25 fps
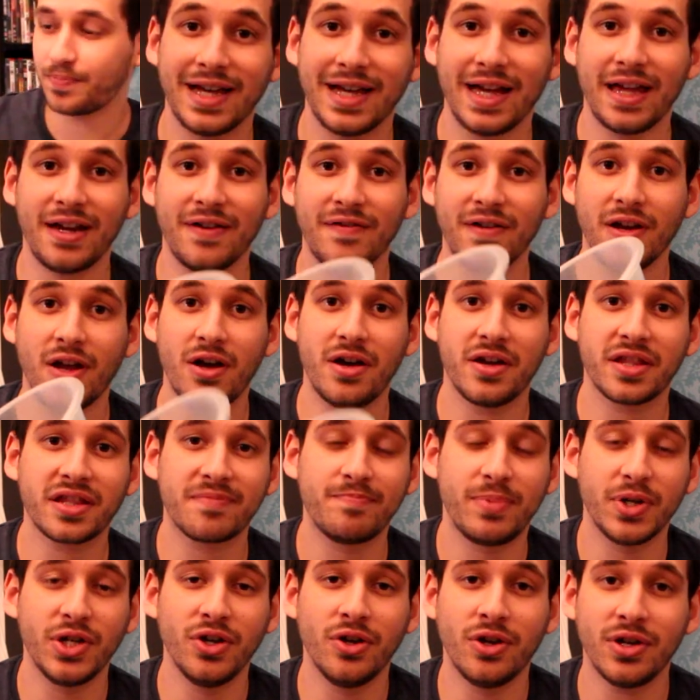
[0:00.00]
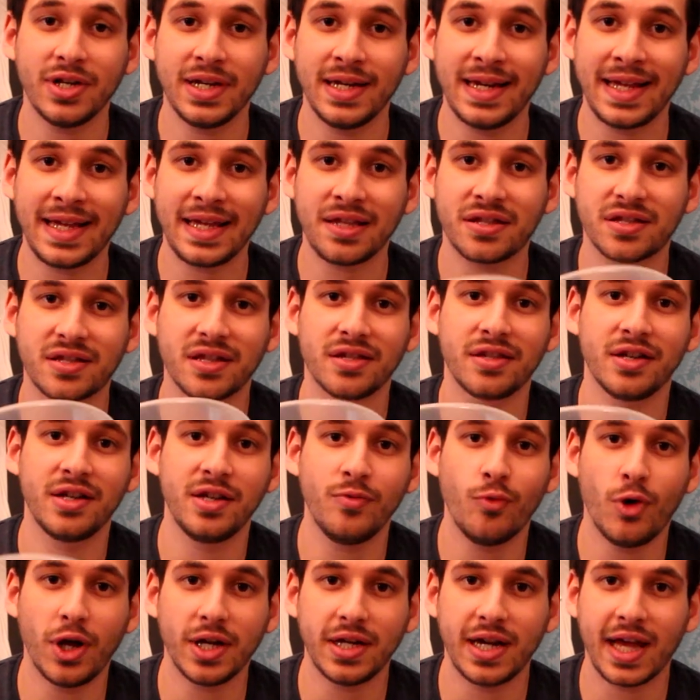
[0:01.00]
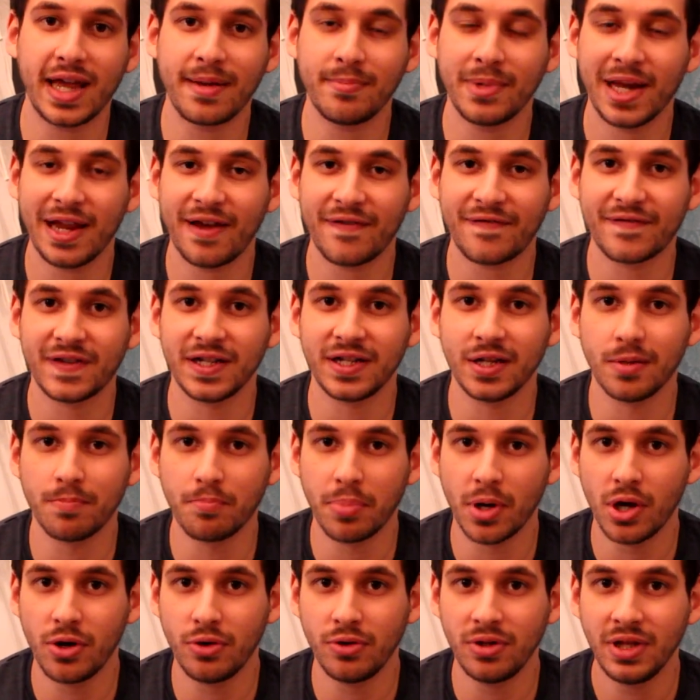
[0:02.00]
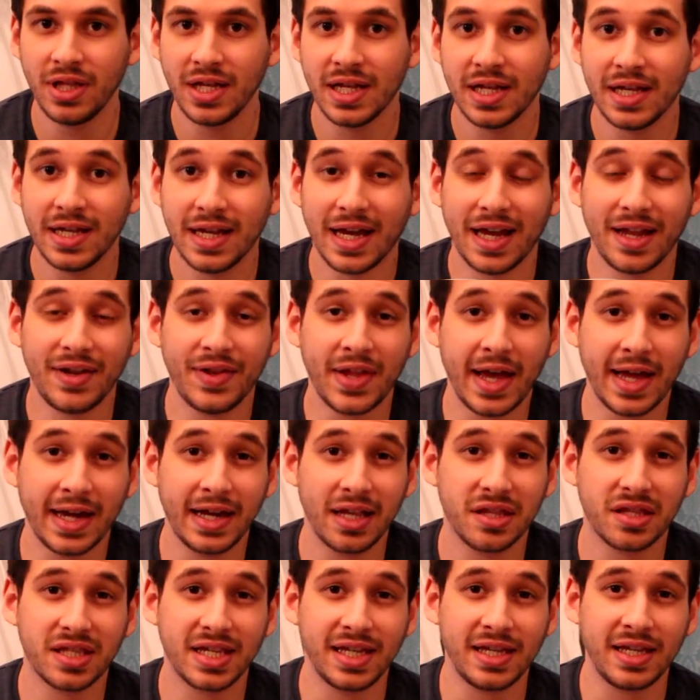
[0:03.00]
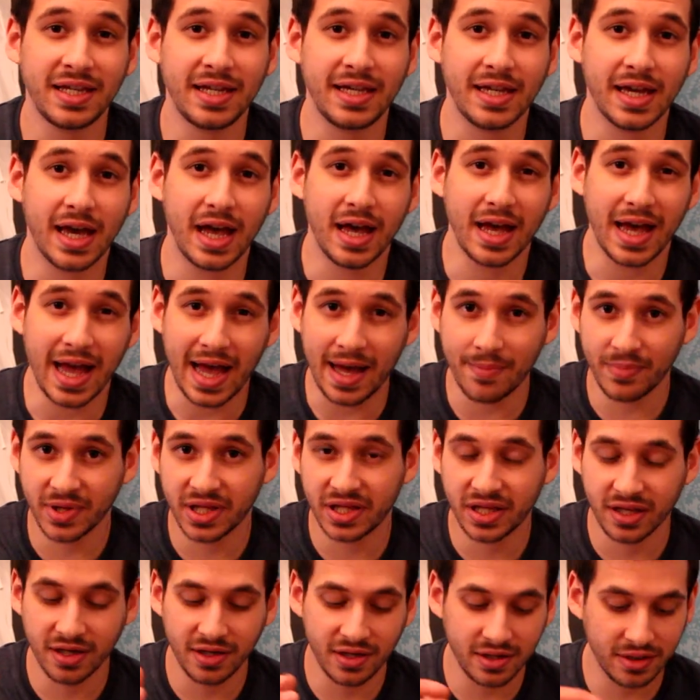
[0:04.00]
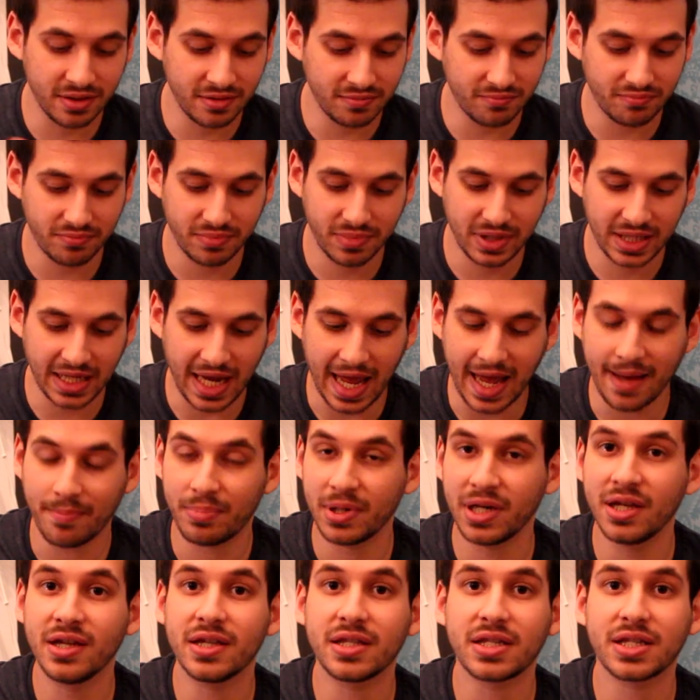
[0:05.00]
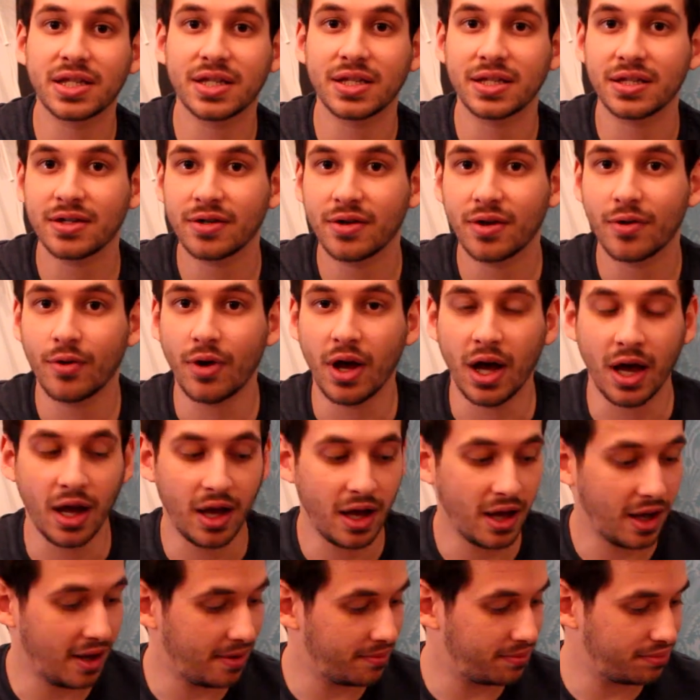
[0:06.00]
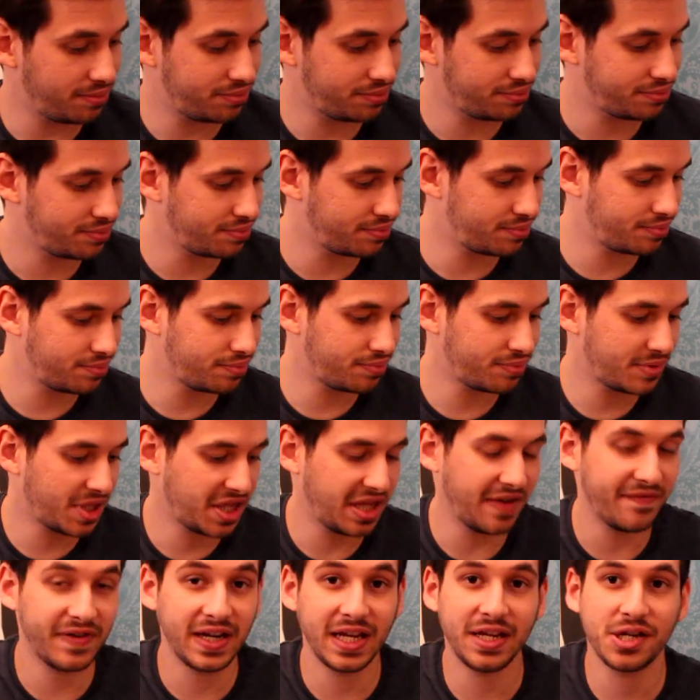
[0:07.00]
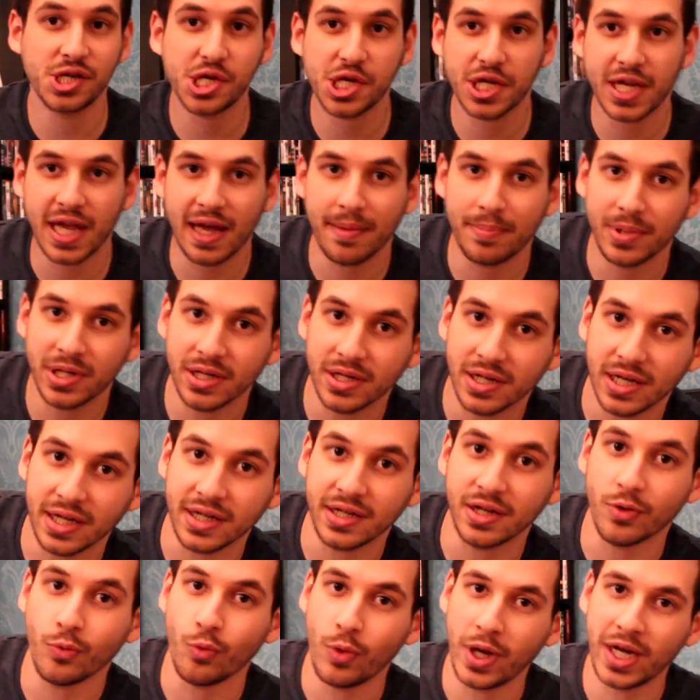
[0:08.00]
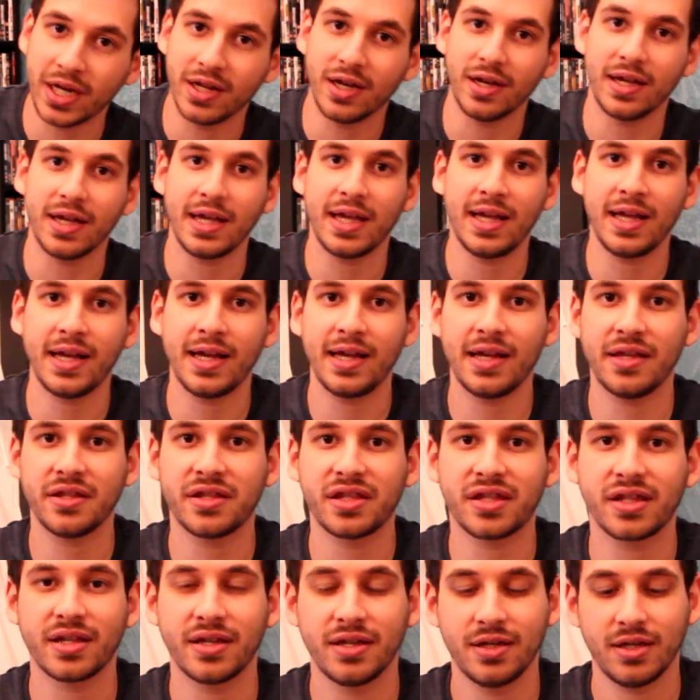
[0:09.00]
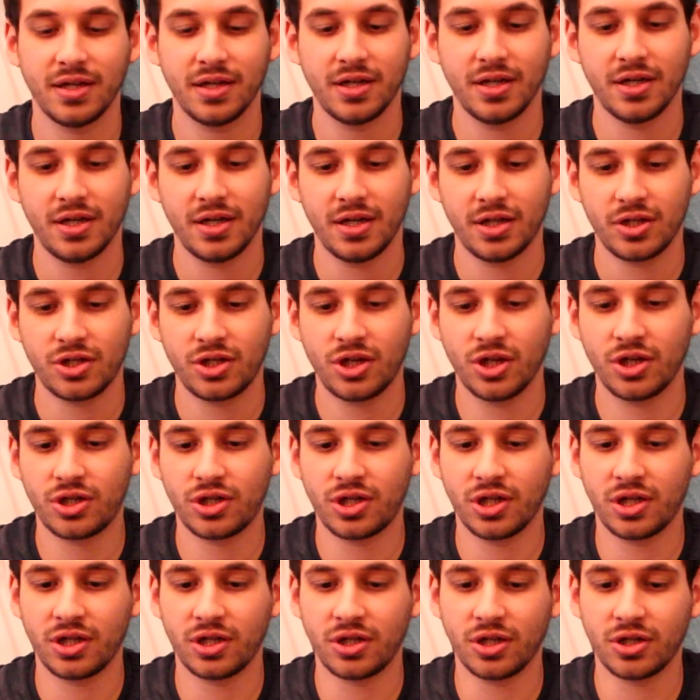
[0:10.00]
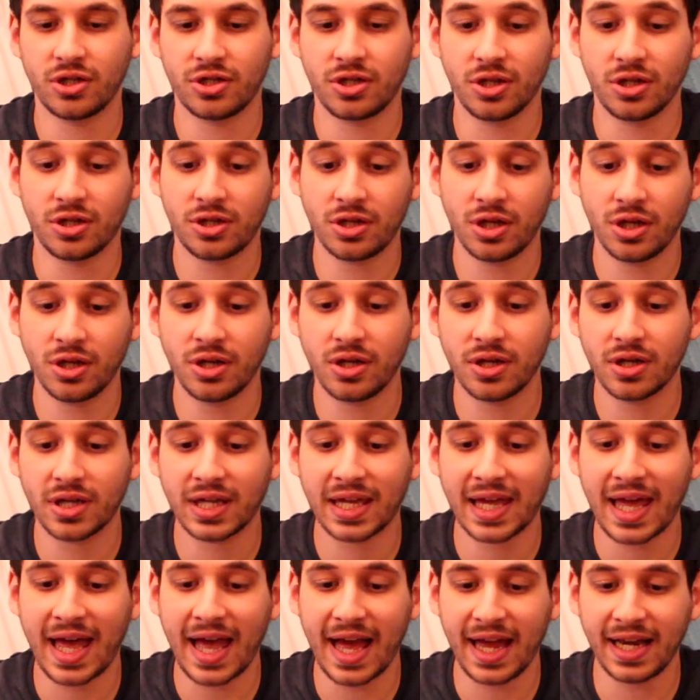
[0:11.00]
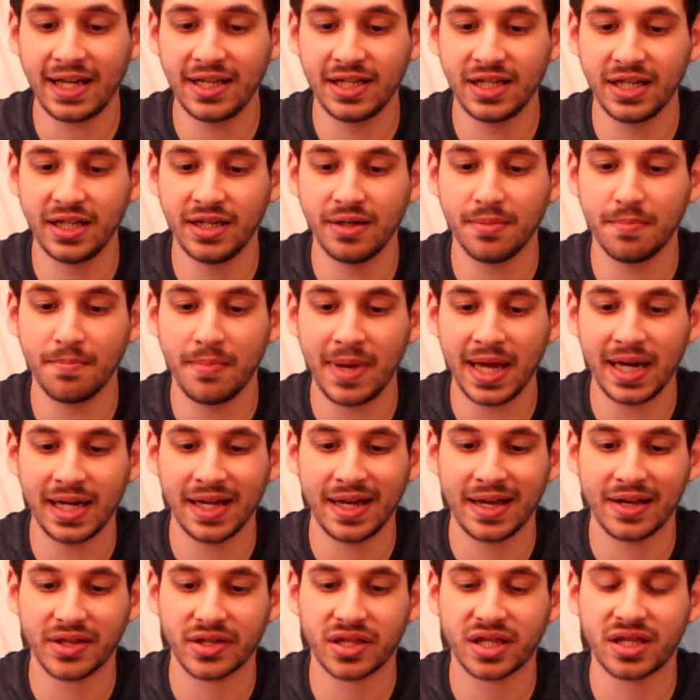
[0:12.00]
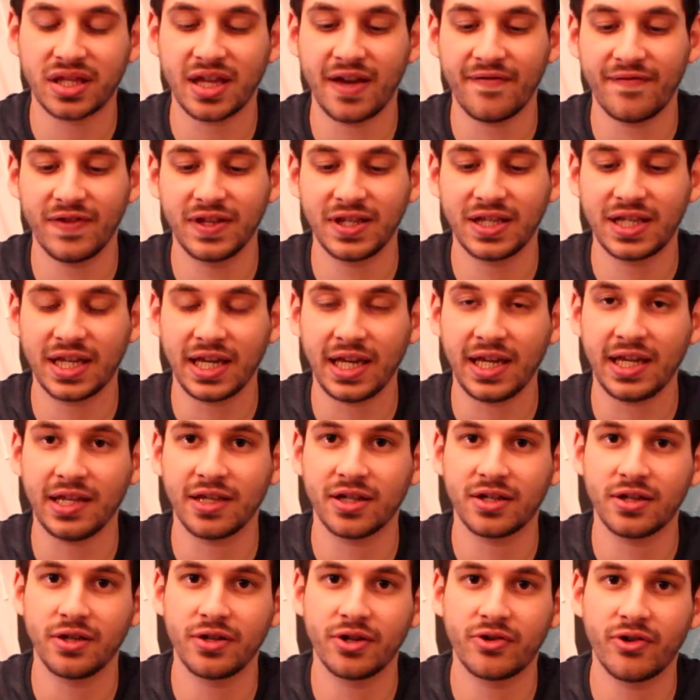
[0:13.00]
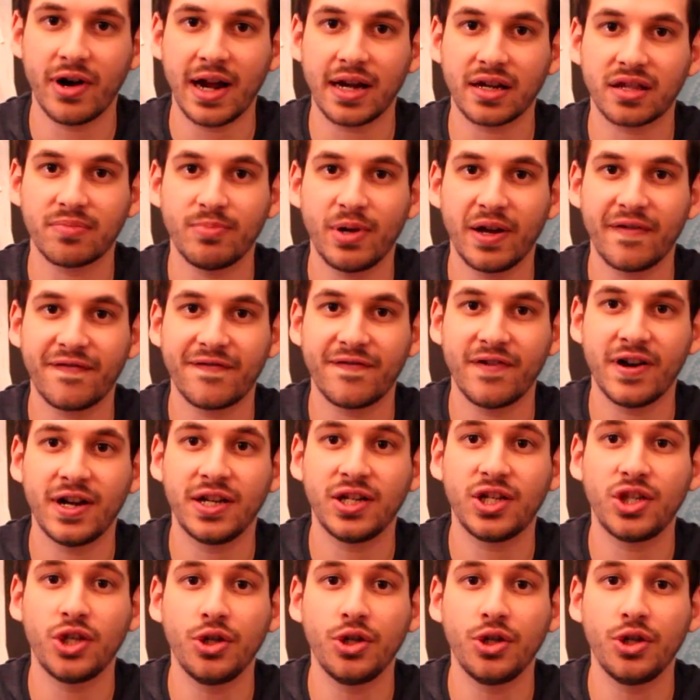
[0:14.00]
And last but not least, there's only one name left in the bowl, and that is the Amazon tablet, 7-inch tablet. And the winner is Camden Miller 17. Congrats, my friend.